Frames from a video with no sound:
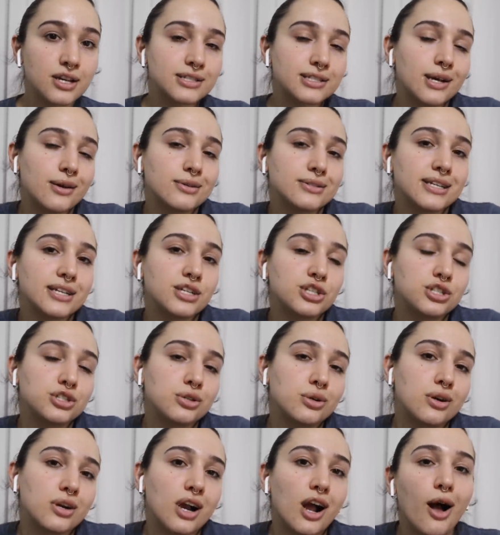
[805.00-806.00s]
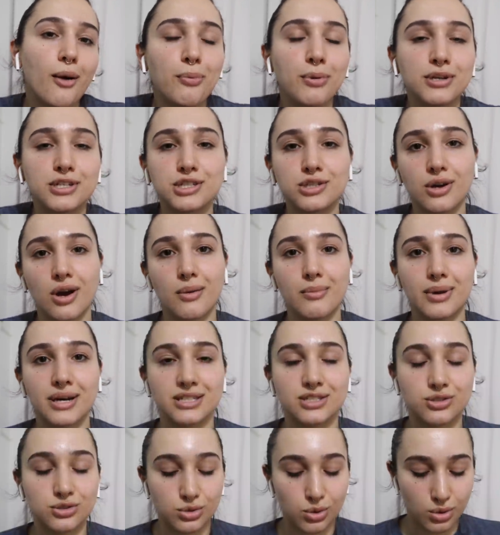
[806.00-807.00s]
So I was like, sure, I'll put you on my
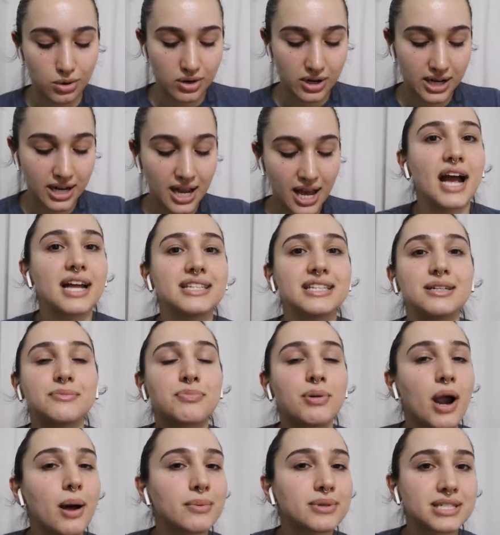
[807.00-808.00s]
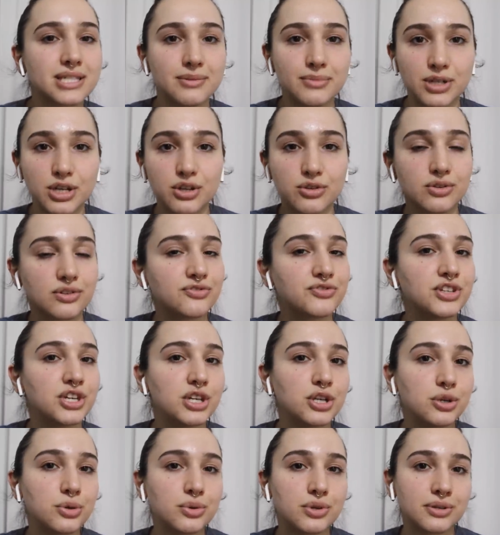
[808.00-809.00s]
story. I didn't promise them a good
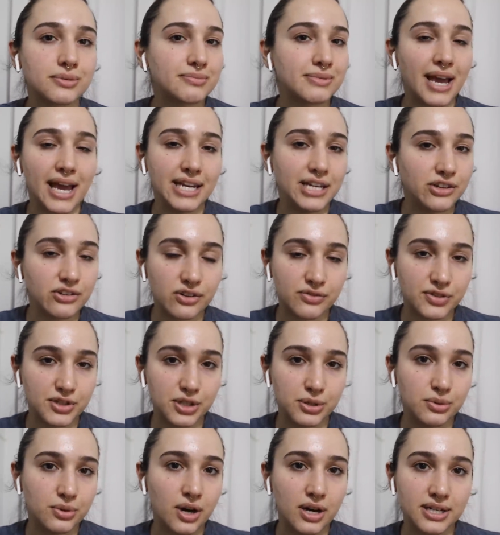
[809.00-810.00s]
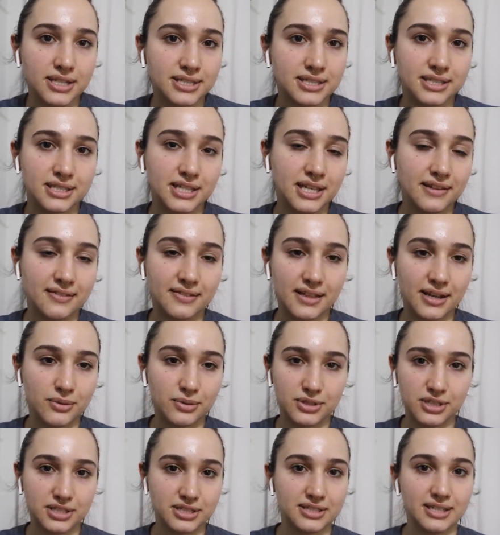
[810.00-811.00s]
review or any review, honestly. They were
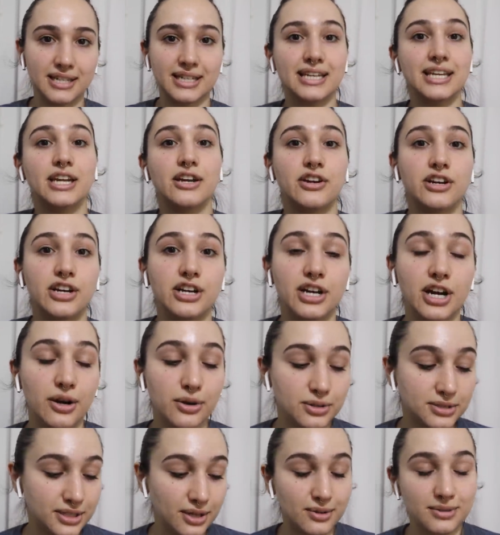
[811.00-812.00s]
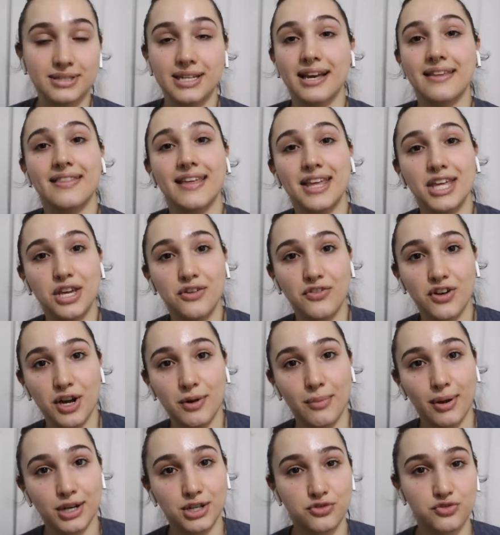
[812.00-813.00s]
just like, here you go. So I was like, thank you very
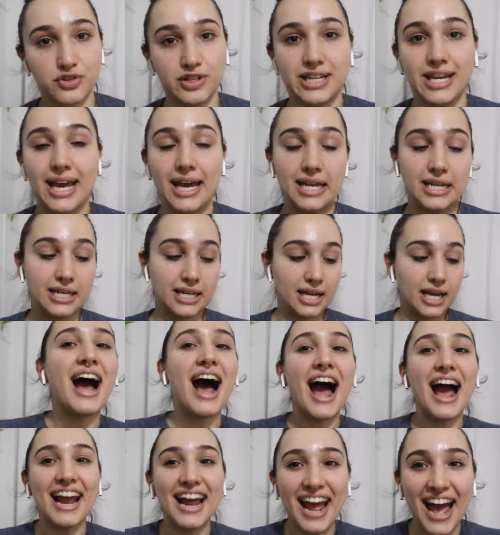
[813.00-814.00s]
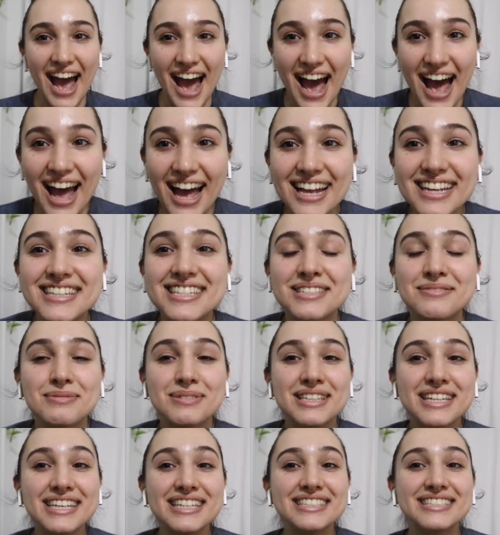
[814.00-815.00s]
much, free candy. I had some
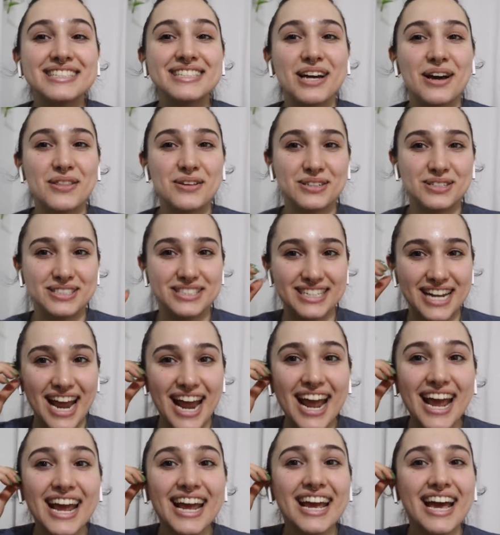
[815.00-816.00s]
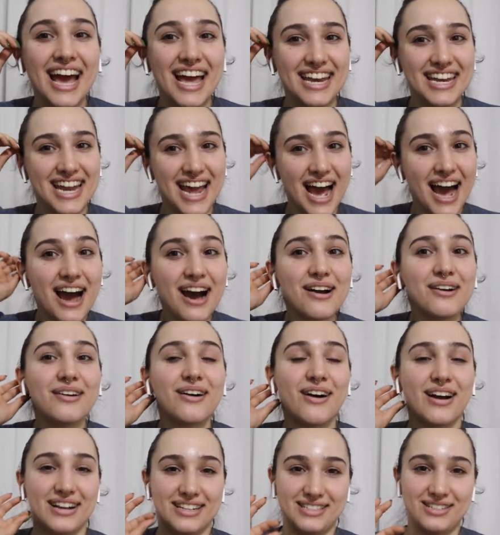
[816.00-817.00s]
of these the other day, and
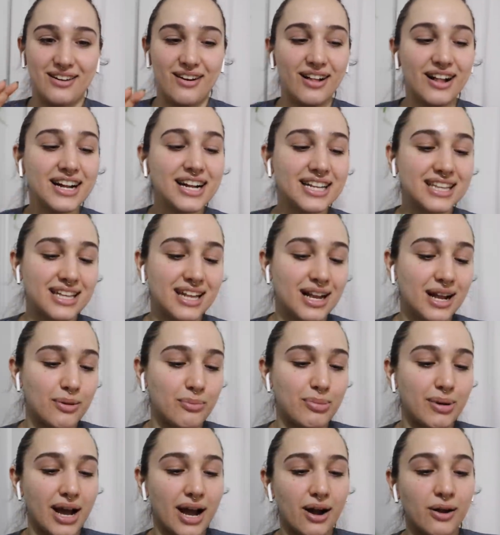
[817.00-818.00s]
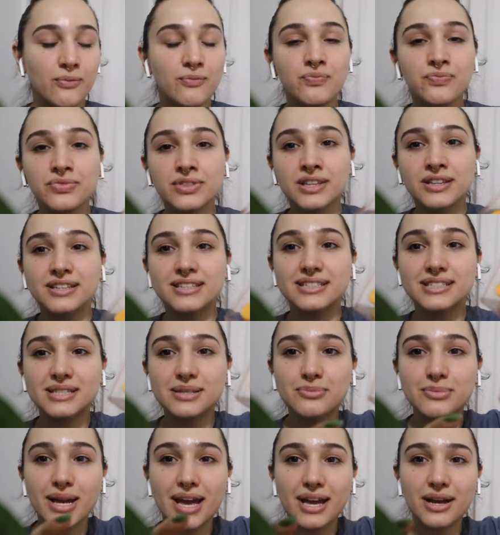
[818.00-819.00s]
now that's all I could think about. This is
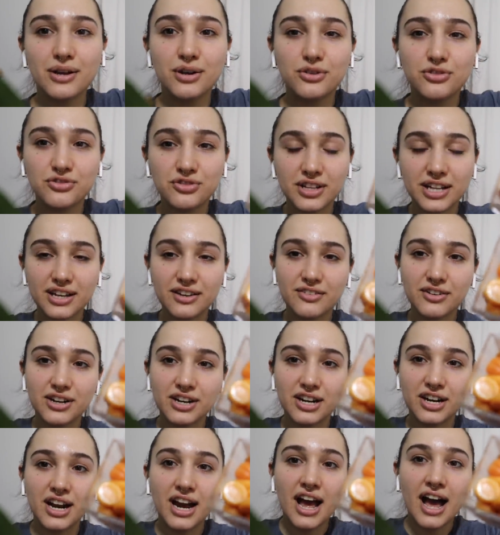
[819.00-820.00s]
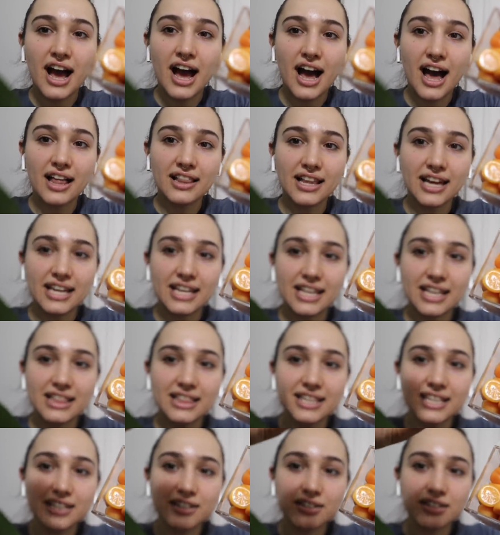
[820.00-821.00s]
the mango flavor. Like,
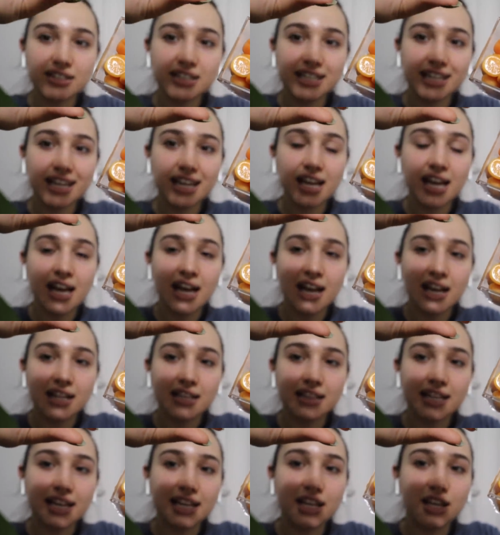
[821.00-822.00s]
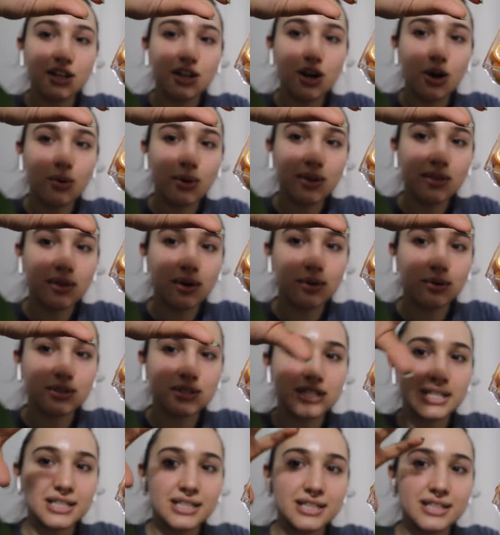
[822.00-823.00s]
literally, like, you know when
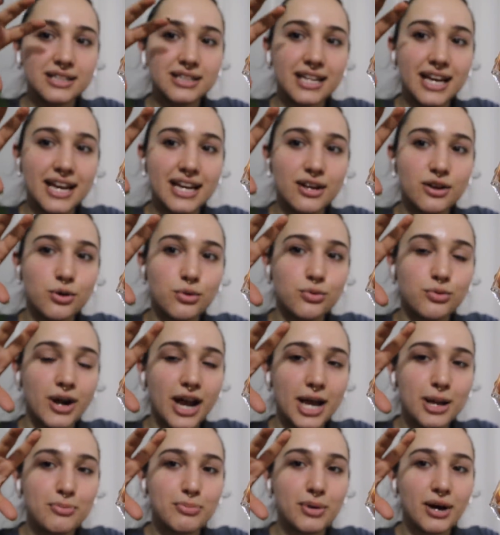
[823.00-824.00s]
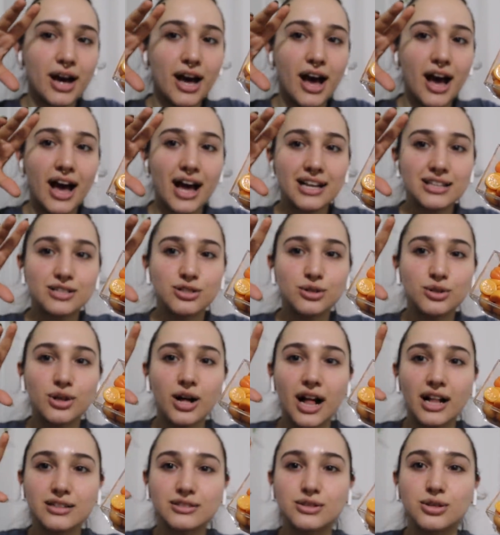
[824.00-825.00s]
those, like, ripe
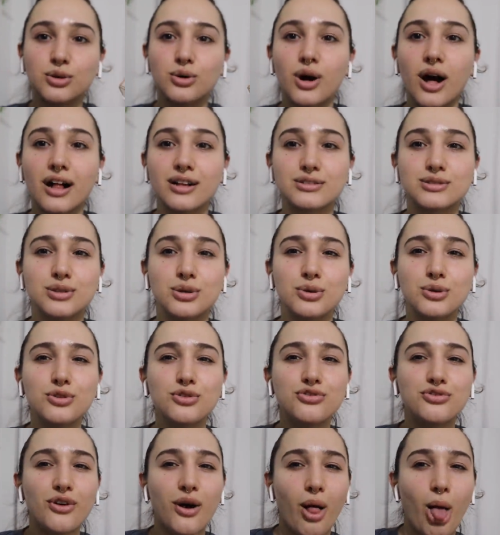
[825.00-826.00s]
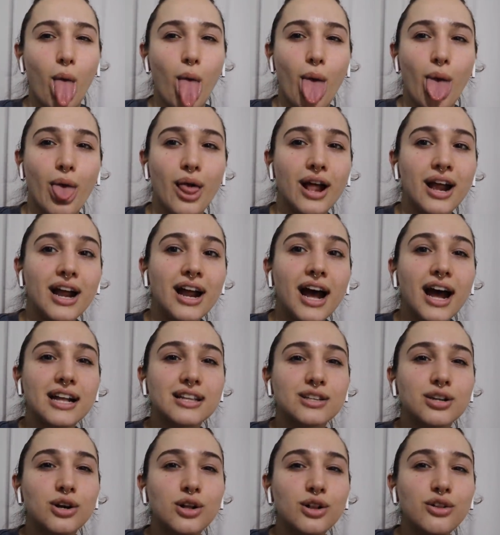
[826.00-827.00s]

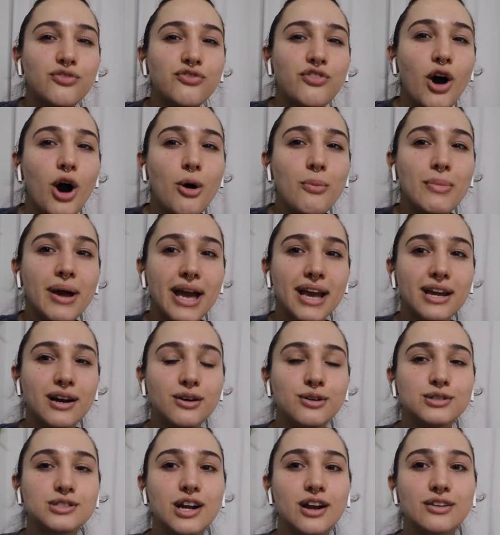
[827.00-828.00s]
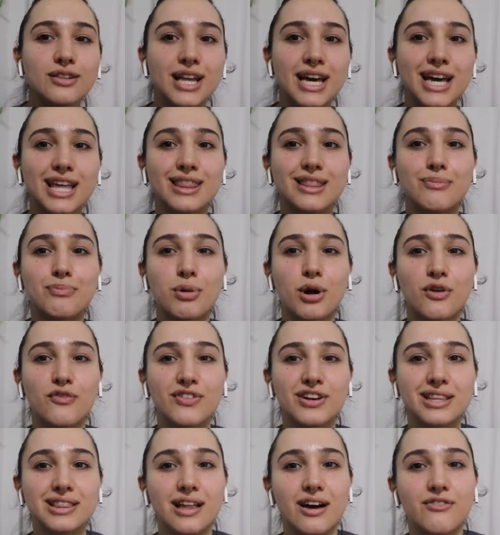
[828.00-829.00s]
Atulfo mangoes are like the
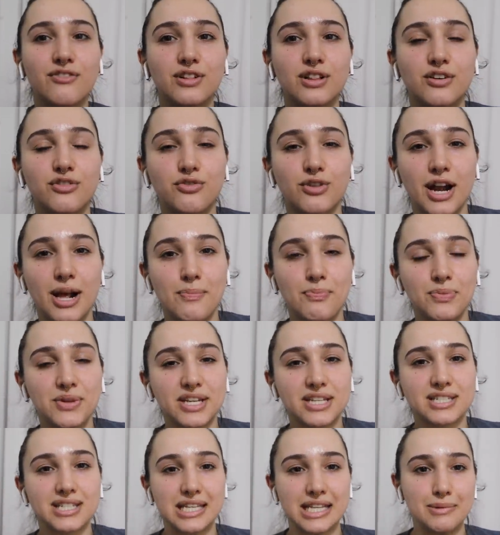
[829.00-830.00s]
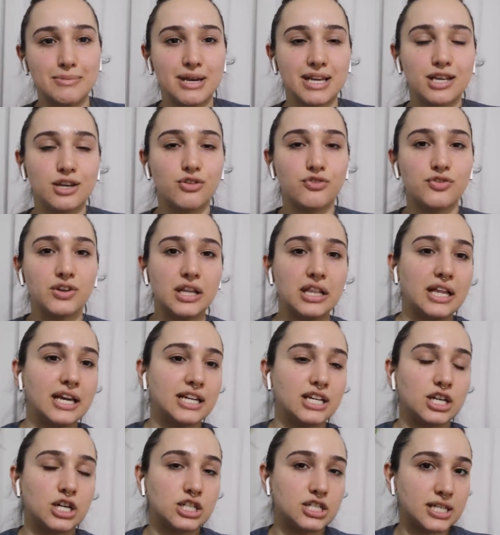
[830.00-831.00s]
perfect level of ripeness and they make you feel
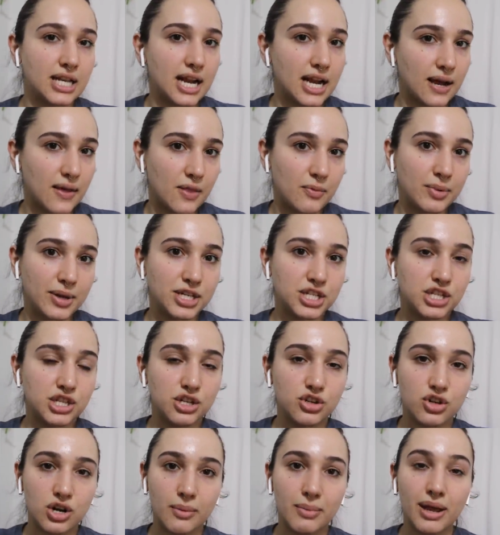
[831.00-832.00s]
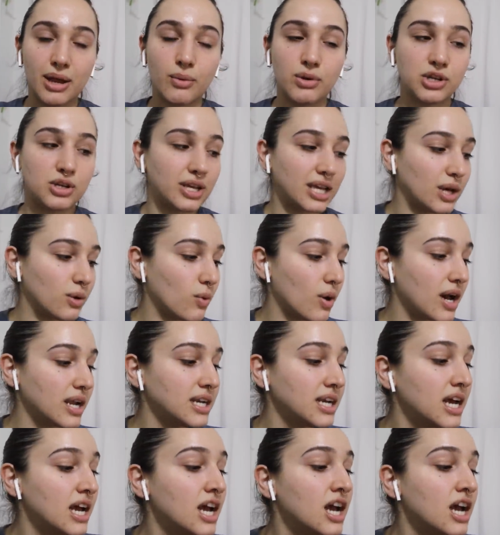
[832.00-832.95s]
like you're sitting on the beach in the Caribbean when you eat one?